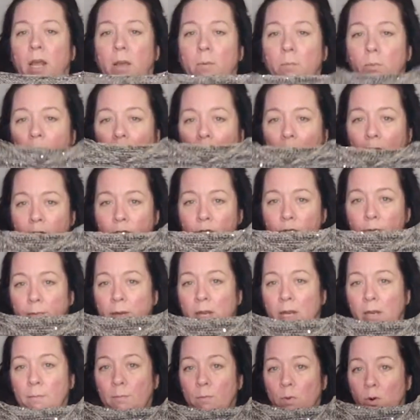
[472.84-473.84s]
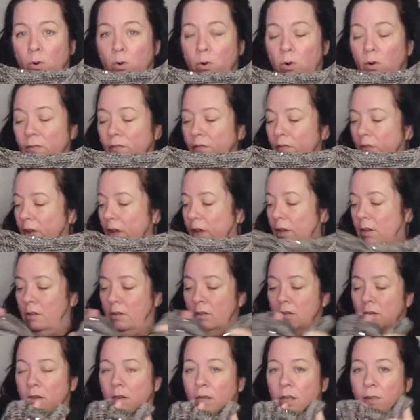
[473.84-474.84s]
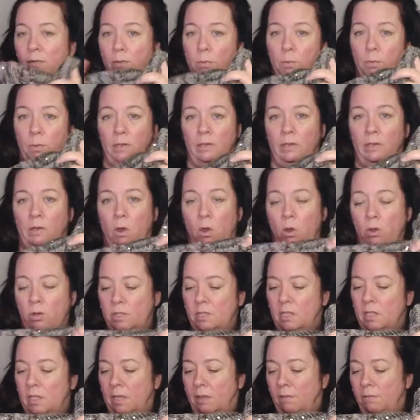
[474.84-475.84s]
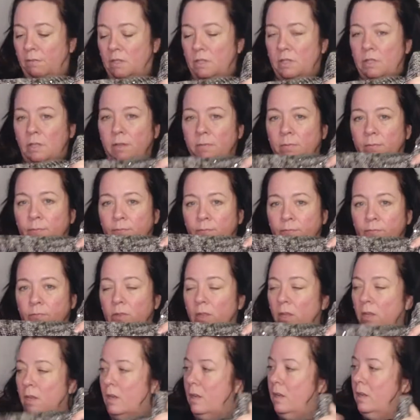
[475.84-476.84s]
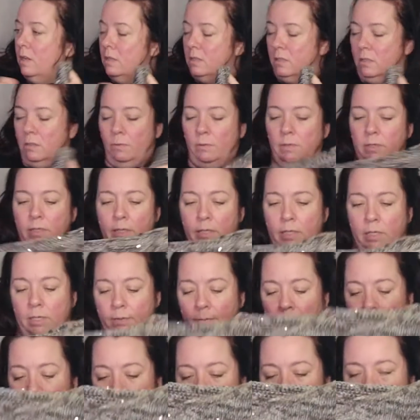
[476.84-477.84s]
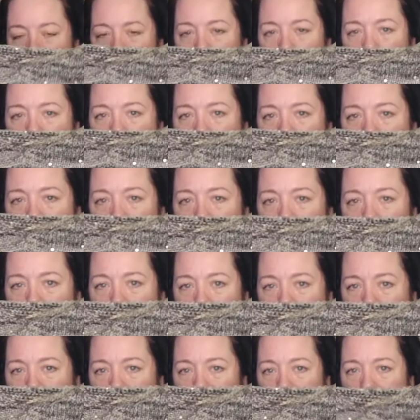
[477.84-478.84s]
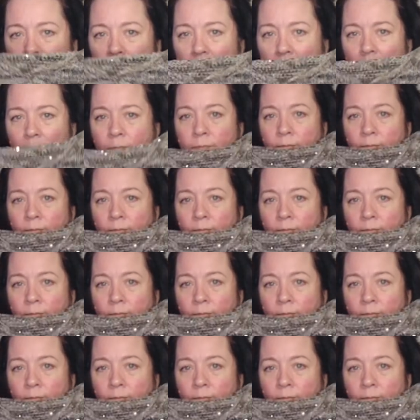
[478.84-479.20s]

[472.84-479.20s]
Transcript: would like to make more of, and even with long sleeves. So we'll see if I'll get around to that.